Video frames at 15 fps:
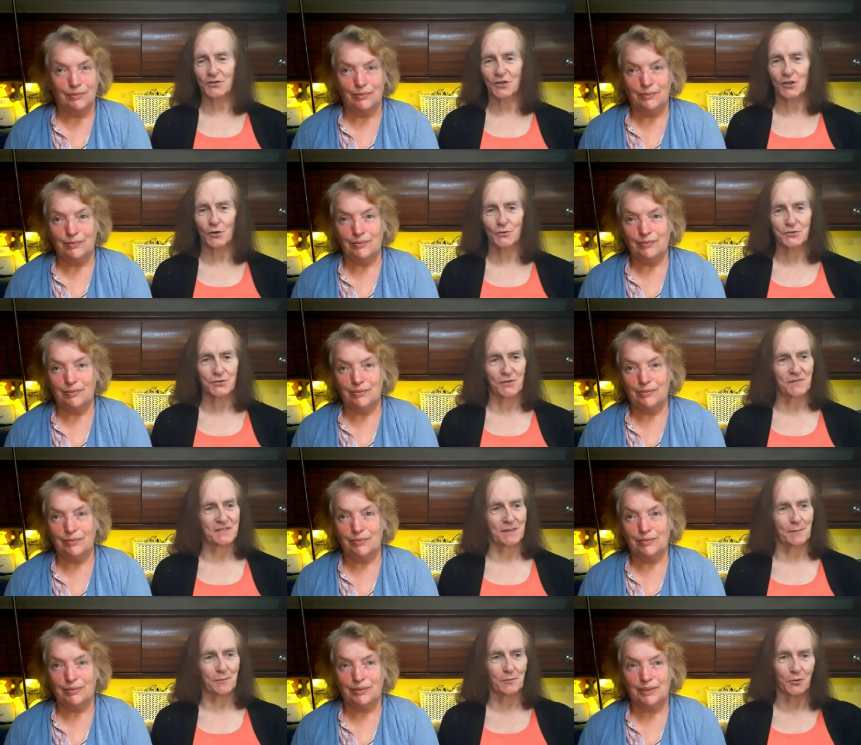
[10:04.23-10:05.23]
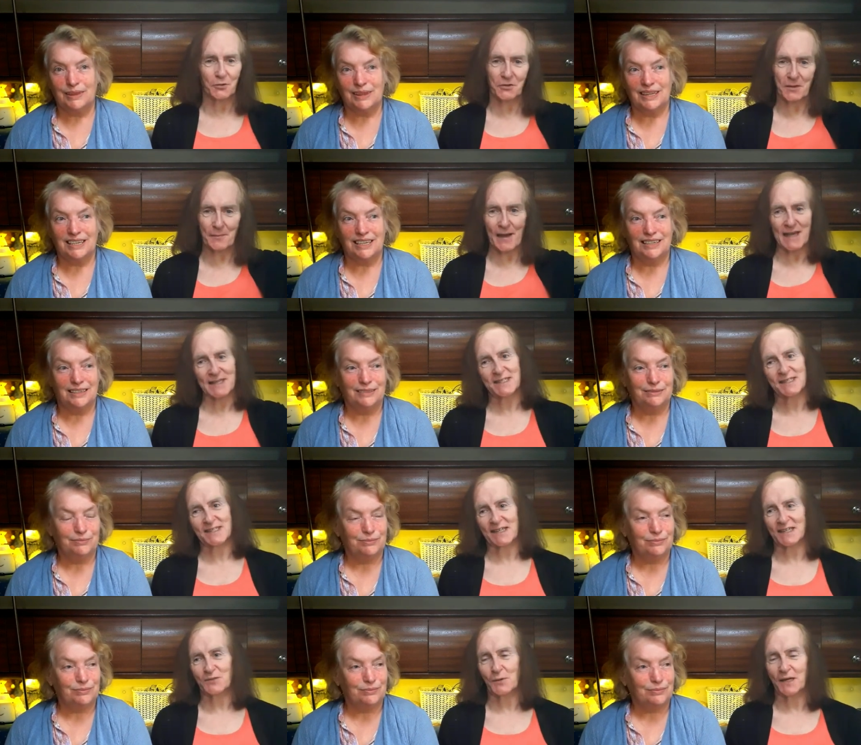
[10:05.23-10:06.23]
Speaker 1: the coach roof. Some of them go to the mast. It's
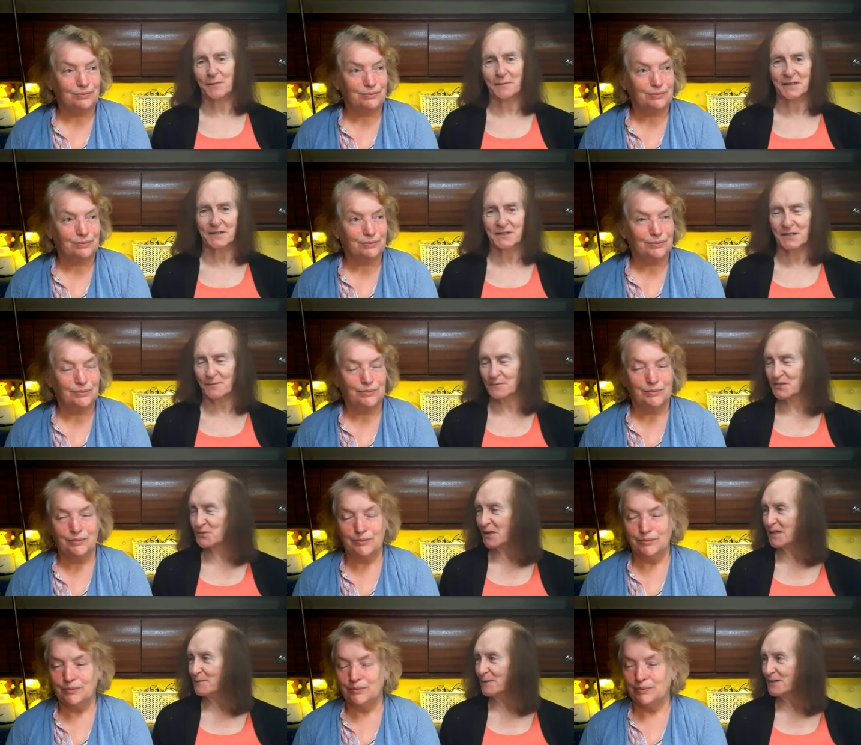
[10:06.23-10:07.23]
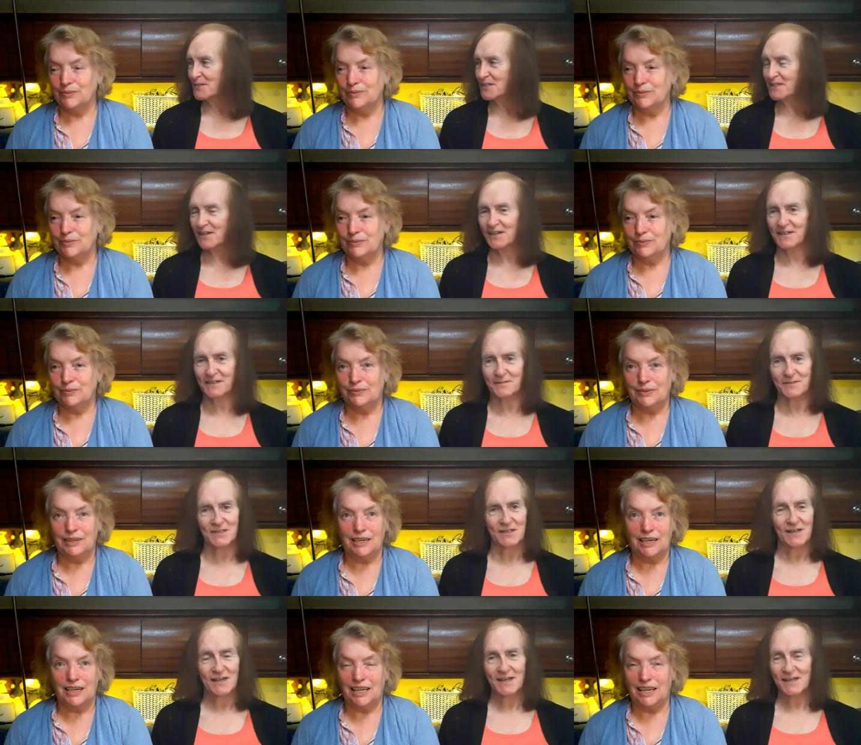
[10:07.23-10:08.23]
like 20 metres up and 20 metres down.
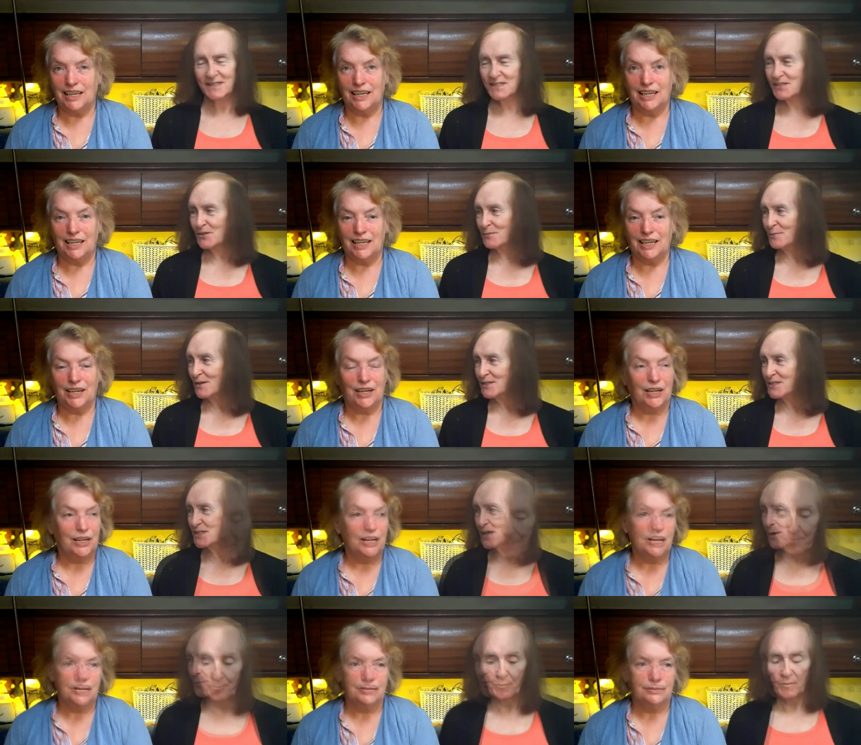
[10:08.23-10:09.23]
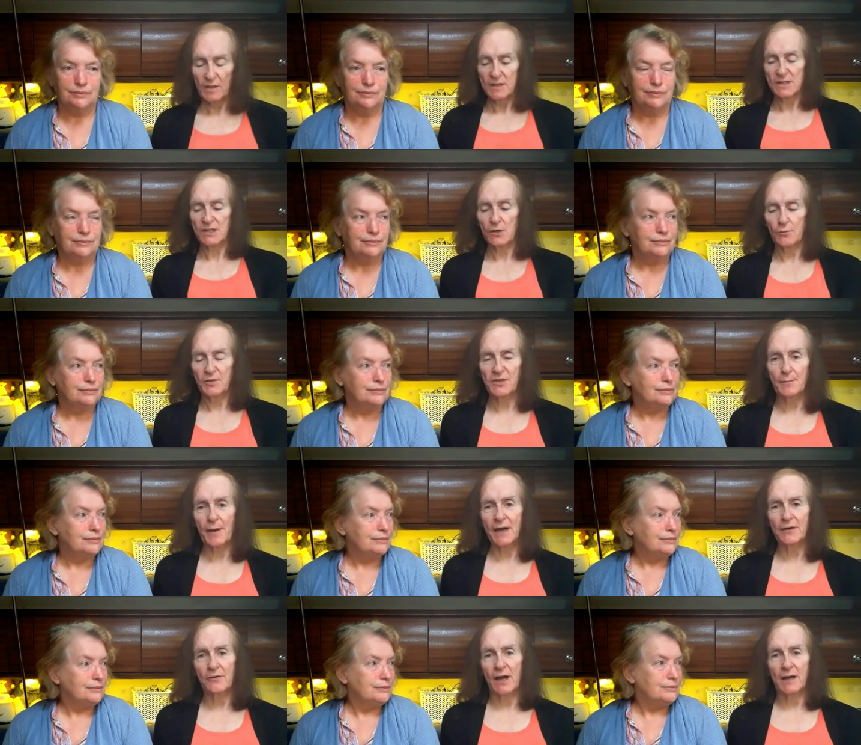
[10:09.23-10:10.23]
It's, it soon mounts up. So with the
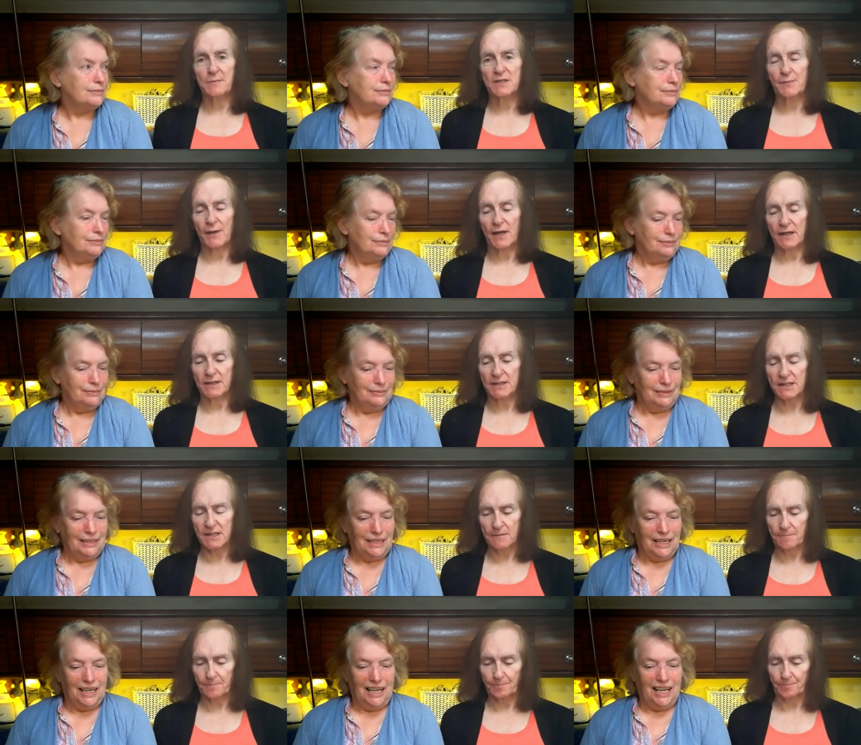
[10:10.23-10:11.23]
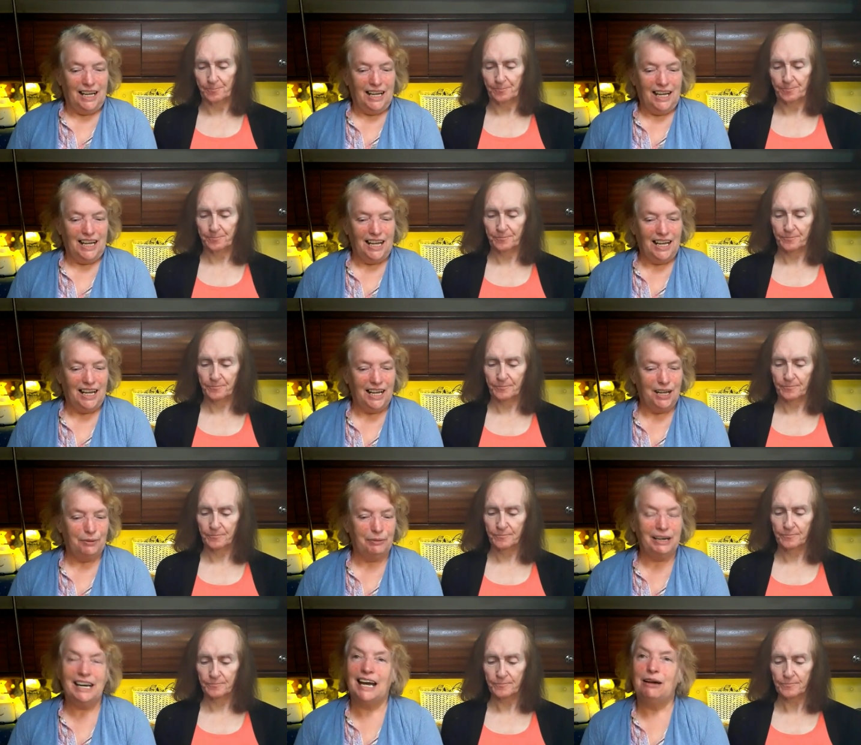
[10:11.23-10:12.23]
minor
Speaker 2: items behind us...
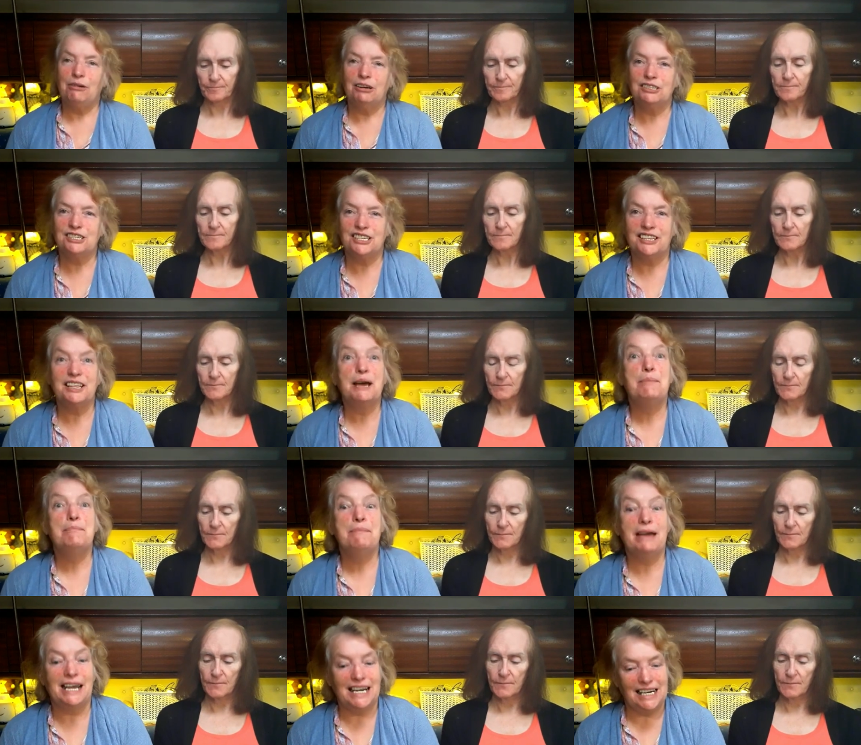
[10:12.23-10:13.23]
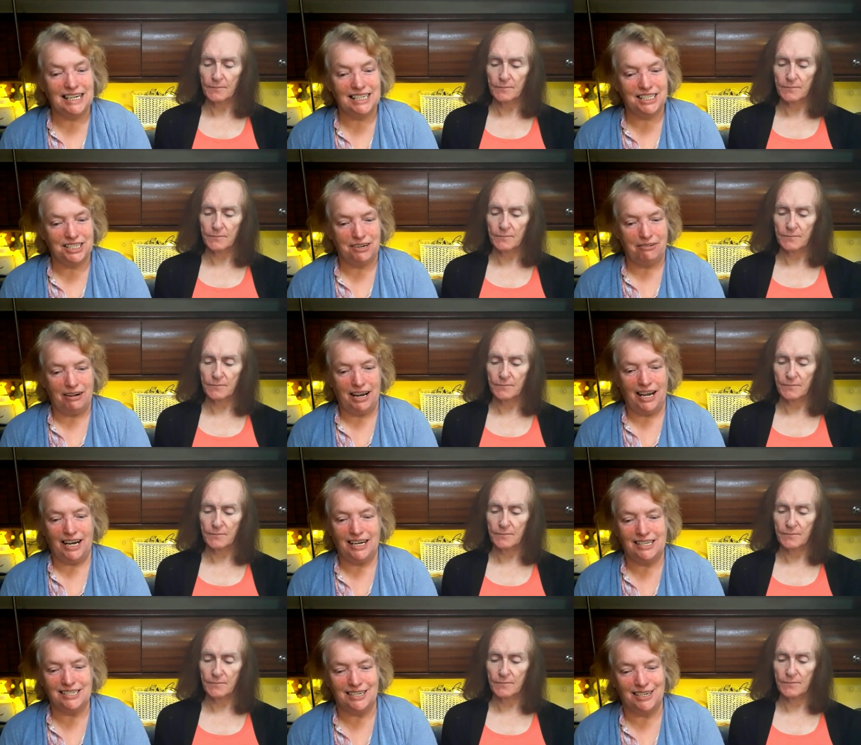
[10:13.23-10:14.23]
We're now on to the major
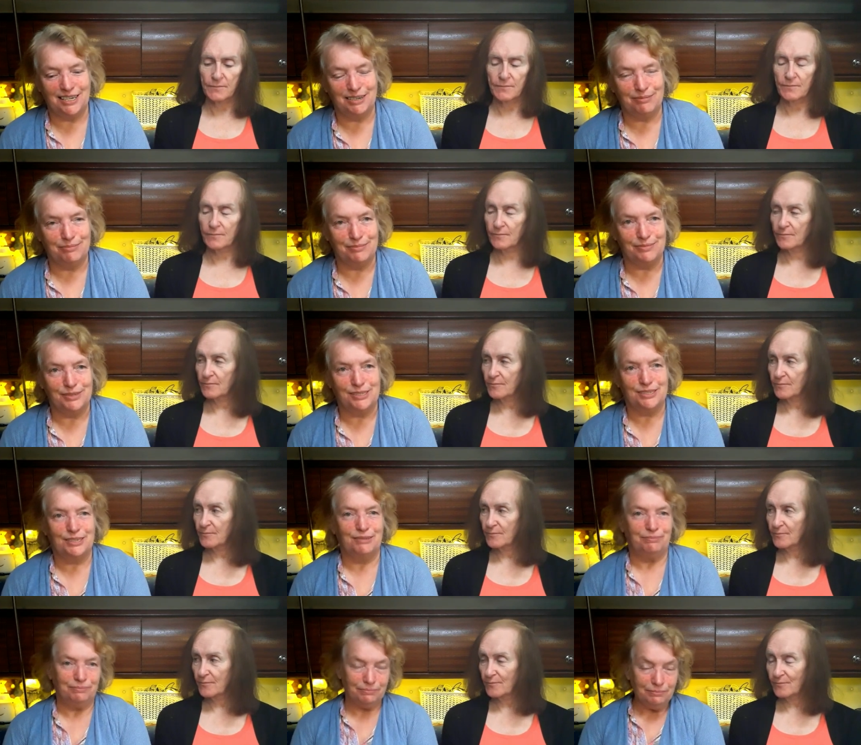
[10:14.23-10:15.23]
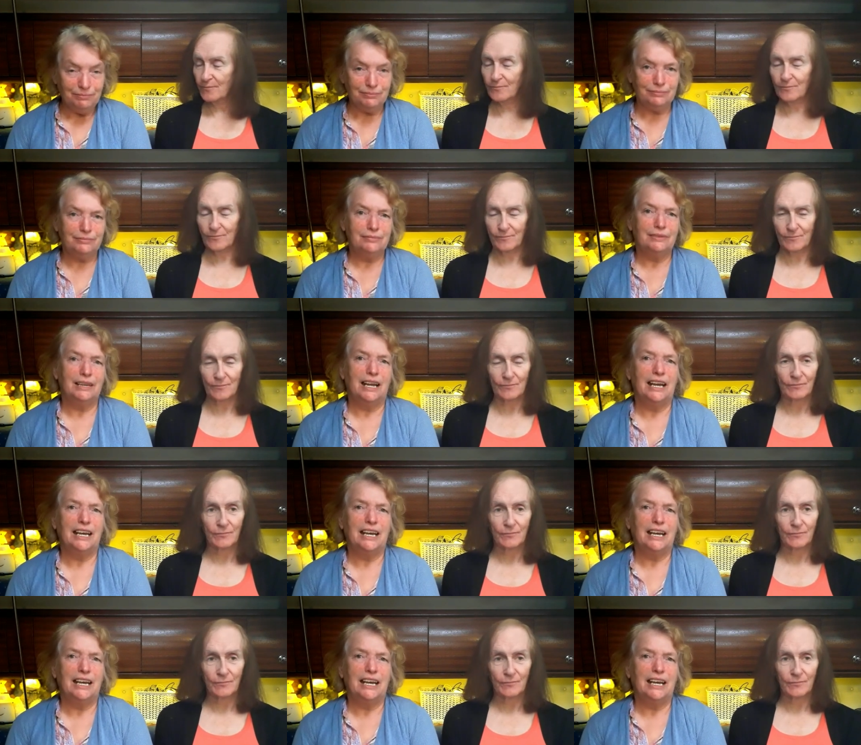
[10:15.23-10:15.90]
items. Mm -hmm.